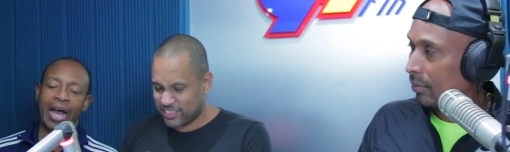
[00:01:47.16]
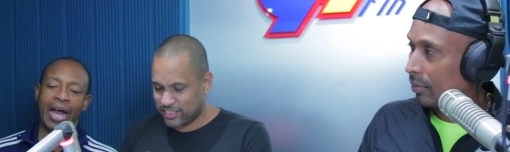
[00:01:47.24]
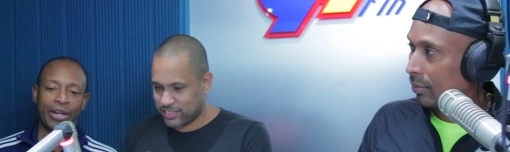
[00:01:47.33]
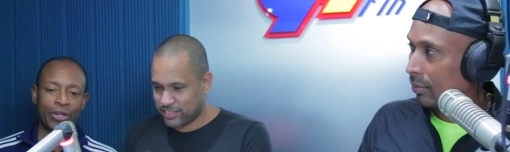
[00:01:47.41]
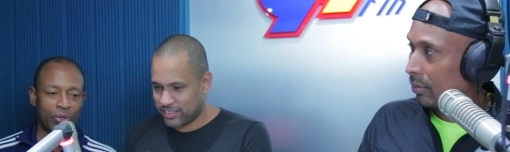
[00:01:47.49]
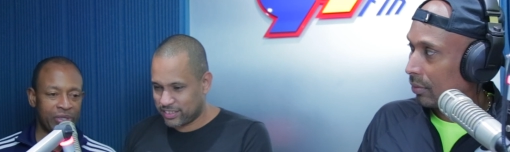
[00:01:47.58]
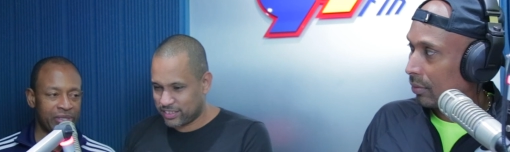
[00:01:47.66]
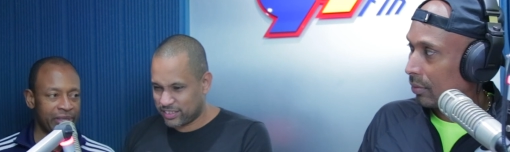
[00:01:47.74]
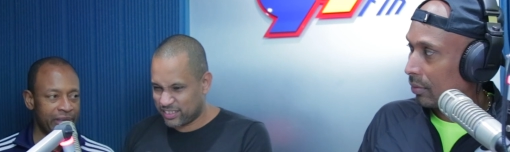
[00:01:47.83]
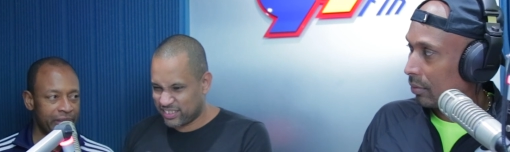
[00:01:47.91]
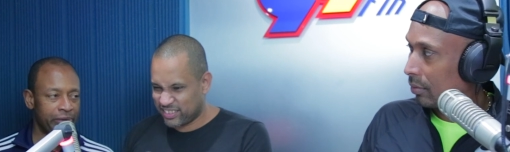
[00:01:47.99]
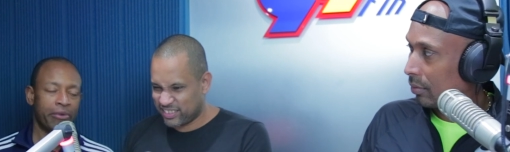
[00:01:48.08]
Speaker 1: and you would
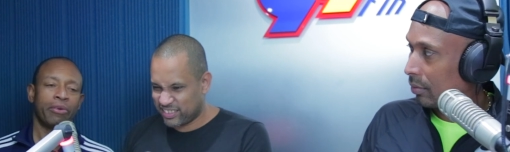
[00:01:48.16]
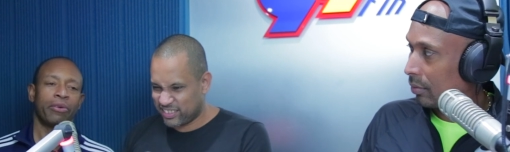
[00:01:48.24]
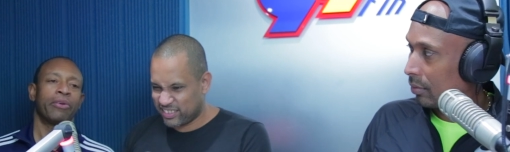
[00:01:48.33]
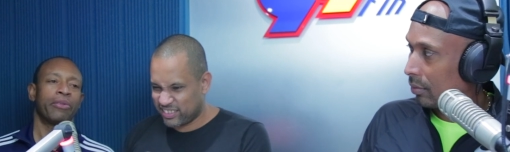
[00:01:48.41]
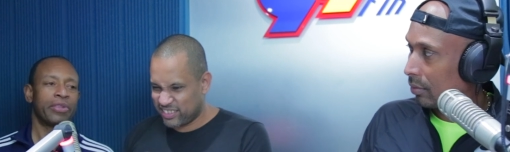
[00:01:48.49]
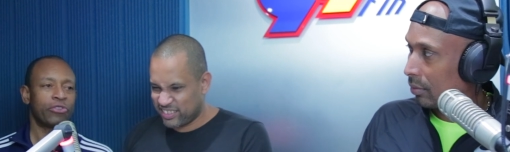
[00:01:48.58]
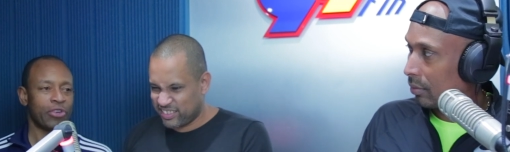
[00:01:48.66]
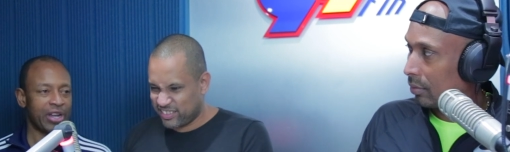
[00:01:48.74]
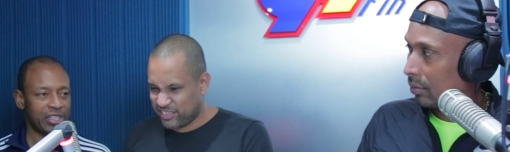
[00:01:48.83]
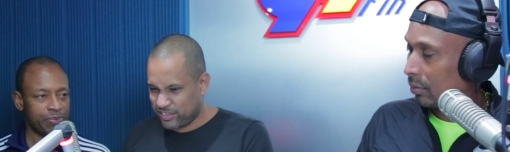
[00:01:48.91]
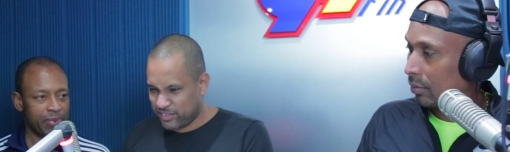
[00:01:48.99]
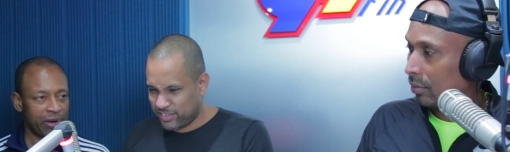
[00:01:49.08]
see the
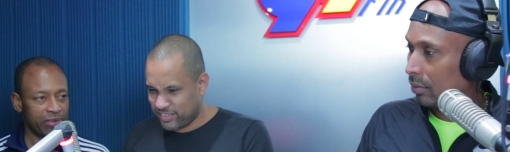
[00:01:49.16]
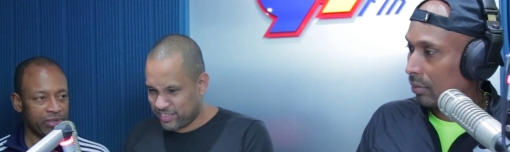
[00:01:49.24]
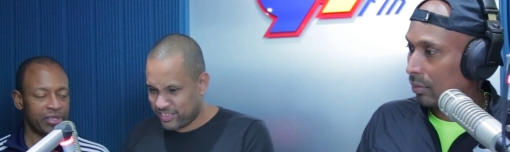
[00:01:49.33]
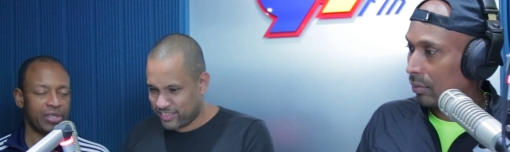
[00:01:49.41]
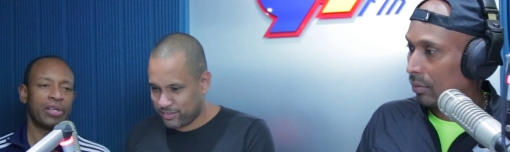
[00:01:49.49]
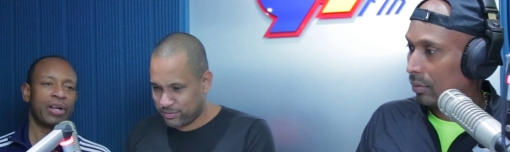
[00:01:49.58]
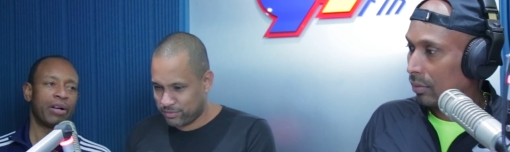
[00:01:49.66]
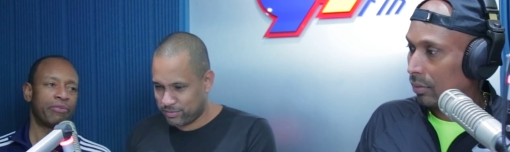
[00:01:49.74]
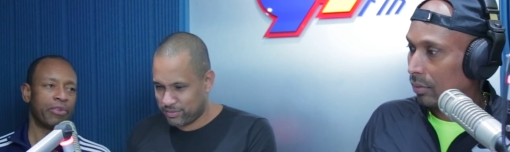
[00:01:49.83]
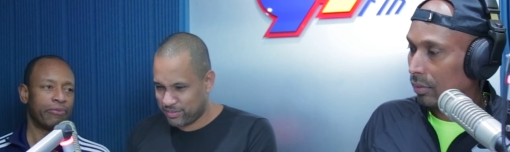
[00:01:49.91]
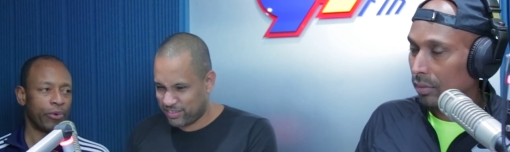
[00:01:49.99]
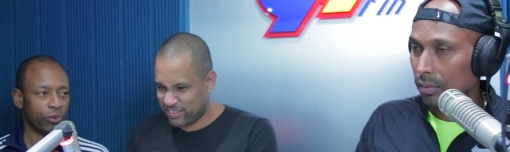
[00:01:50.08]
transparency
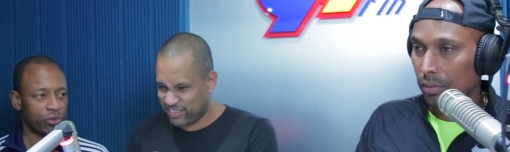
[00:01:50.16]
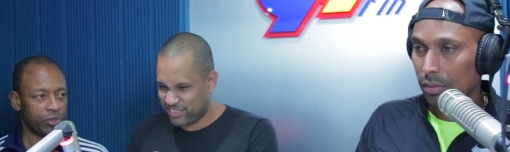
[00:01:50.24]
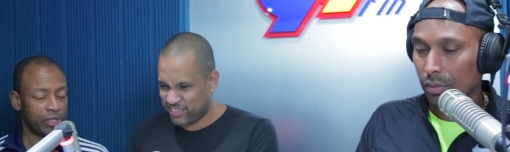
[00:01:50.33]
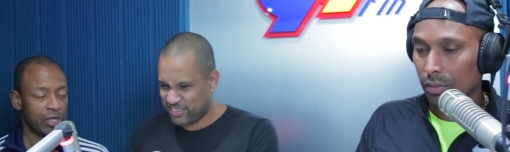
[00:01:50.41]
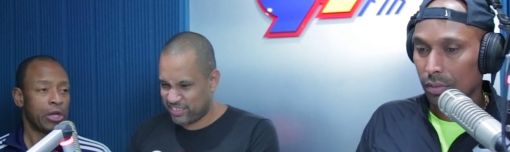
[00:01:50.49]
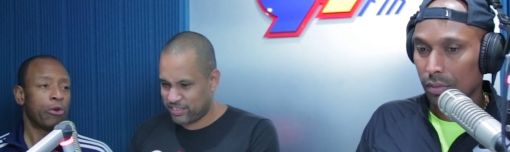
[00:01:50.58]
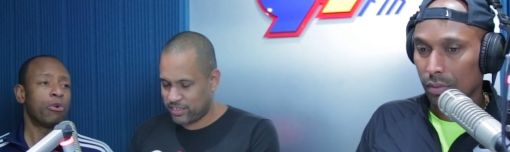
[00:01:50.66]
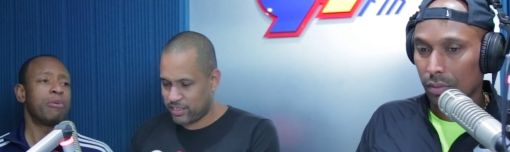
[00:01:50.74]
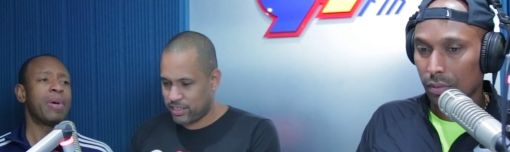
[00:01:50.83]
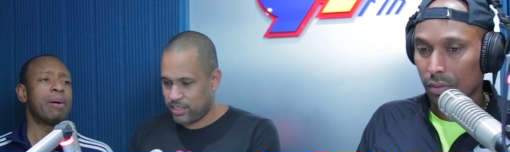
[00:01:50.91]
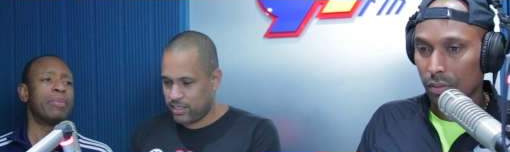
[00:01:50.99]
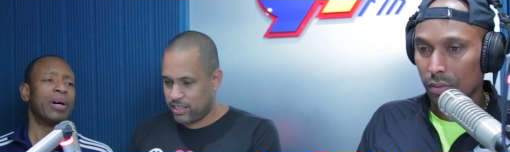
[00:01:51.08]
of the votes.
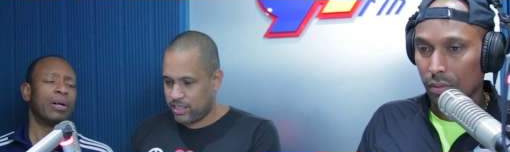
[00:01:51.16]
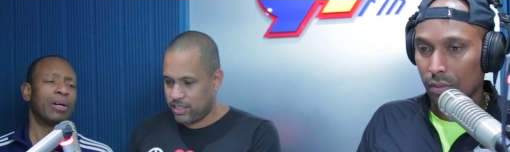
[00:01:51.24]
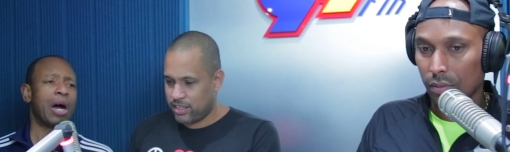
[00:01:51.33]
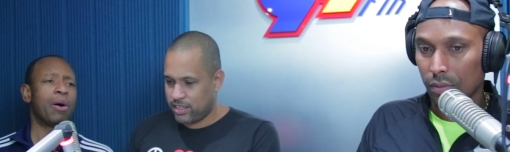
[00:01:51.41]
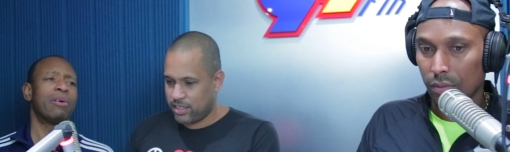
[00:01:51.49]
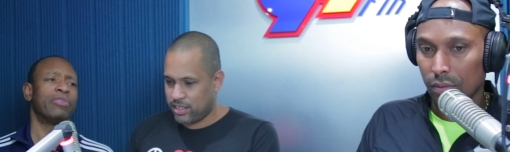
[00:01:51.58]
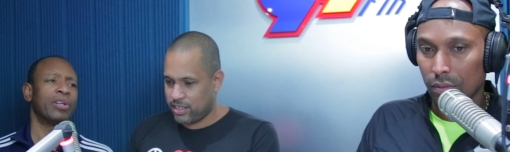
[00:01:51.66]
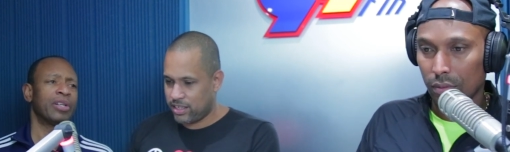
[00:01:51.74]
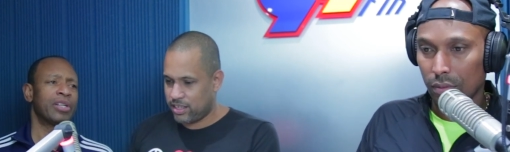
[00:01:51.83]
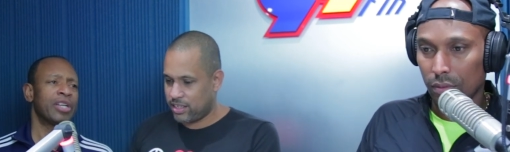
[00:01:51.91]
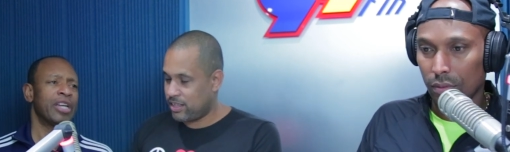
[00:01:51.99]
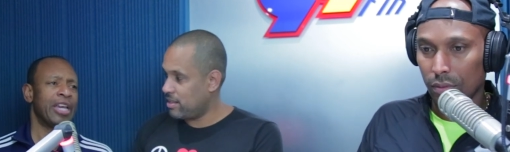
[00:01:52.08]
Remember, however,
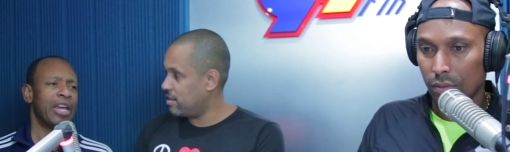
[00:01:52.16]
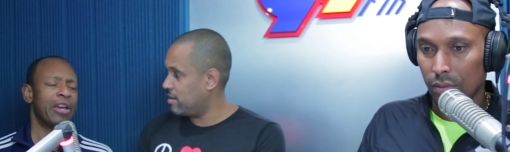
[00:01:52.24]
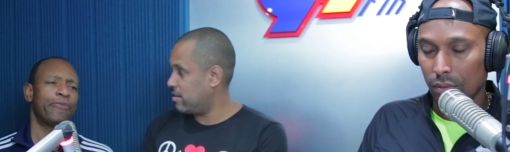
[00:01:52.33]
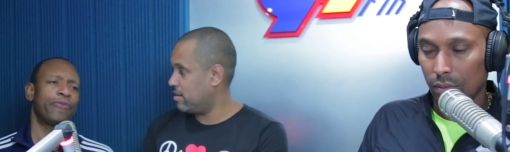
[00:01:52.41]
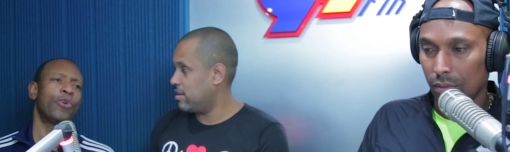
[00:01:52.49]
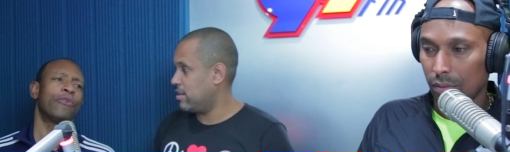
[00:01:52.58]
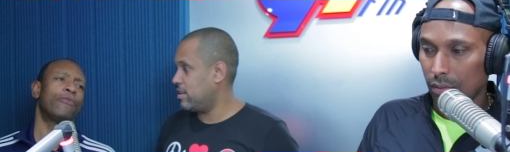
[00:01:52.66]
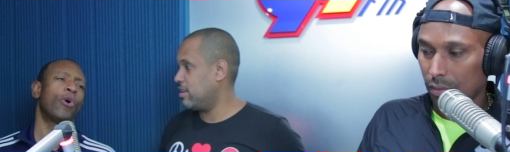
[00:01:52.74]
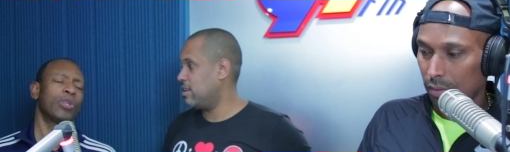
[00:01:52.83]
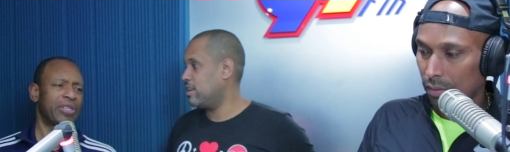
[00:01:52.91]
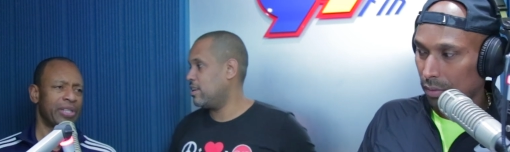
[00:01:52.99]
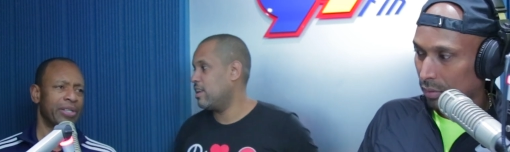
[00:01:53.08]
if you
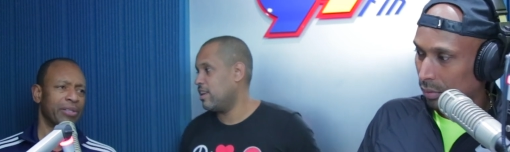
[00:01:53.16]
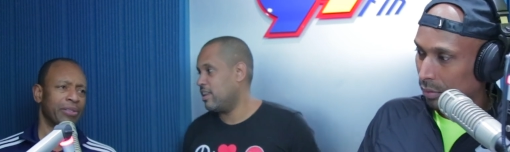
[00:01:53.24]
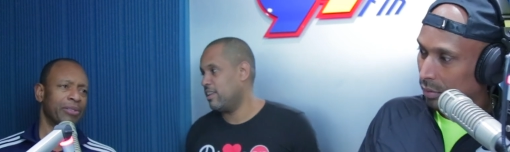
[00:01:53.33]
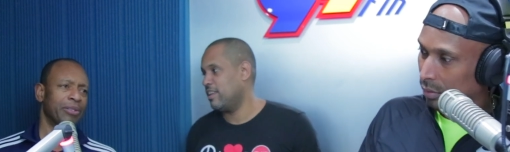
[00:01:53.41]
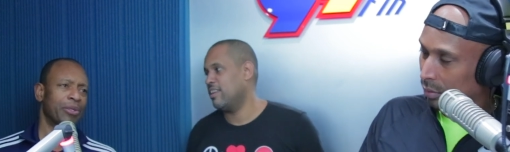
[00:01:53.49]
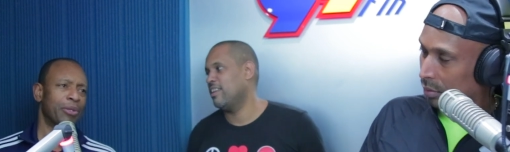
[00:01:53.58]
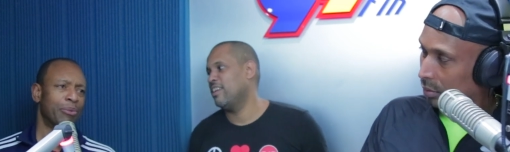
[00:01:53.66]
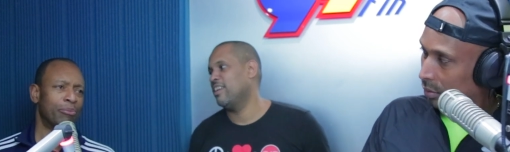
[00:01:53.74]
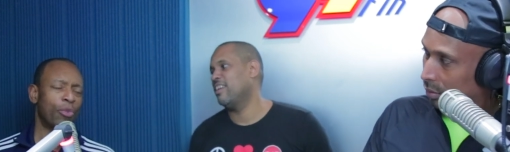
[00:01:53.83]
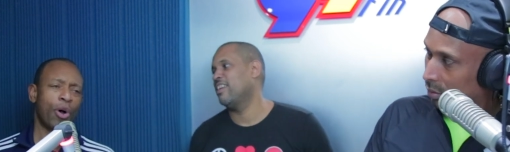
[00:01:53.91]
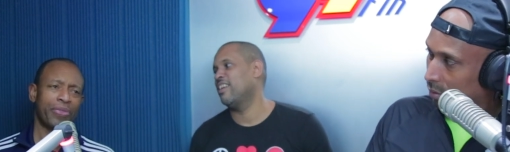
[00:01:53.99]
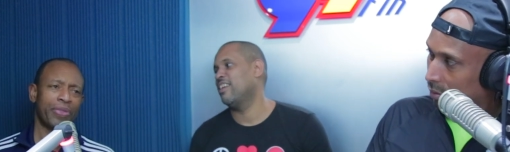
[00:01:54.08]
voted
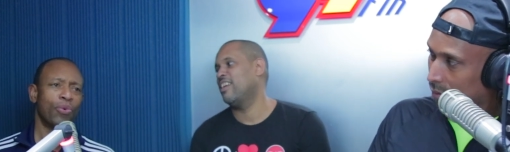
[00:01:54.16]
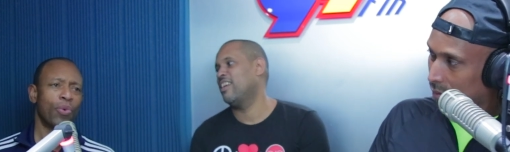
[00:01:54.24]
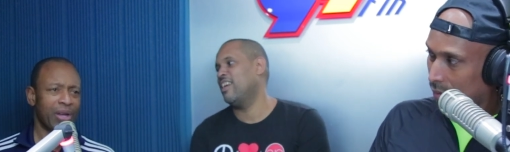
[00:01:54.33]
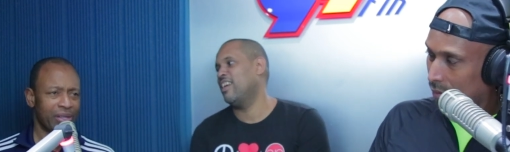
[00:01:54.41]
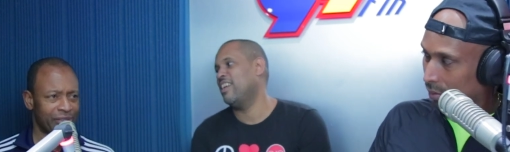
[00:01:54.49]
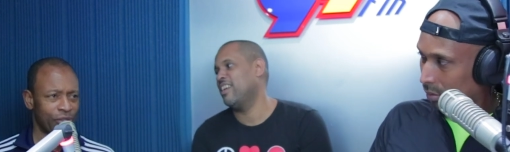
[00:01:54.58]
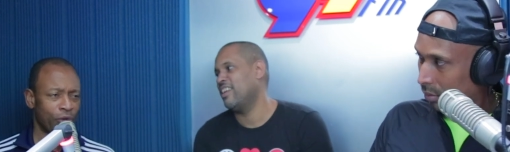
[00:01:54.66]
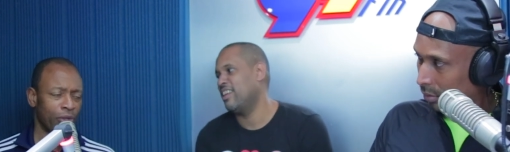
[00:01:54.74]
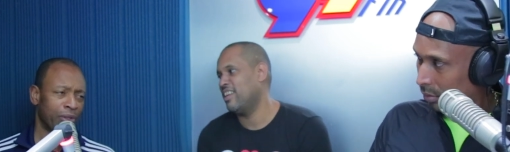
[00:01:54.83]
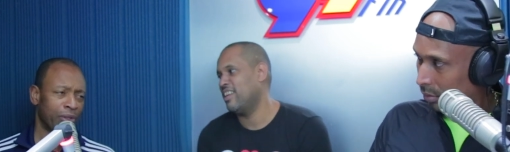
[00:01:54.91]
more than once,